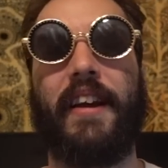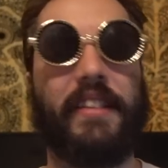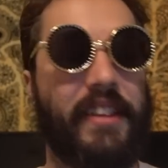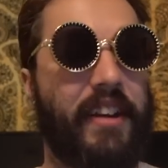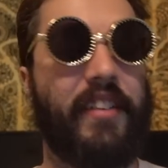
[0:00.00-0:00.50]
I
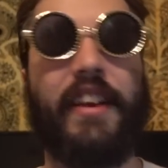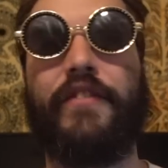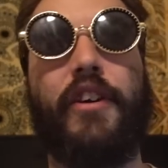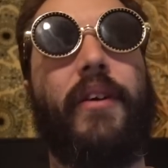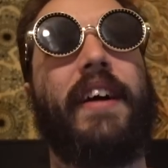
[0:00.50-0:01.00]
literally have
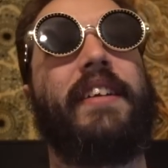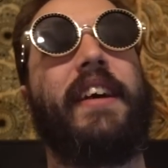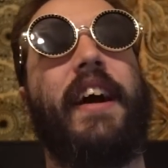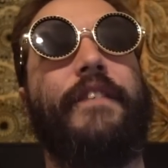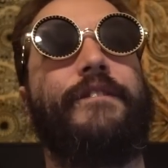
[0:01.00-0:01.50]
no
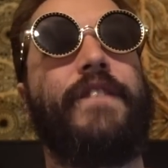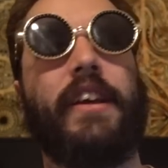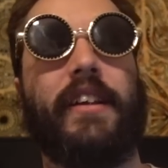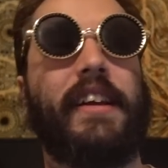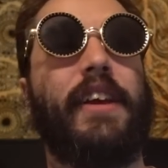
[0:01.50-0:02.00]
idea. I
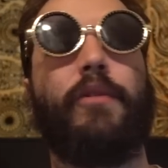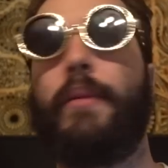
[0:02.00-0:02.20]
feel like it would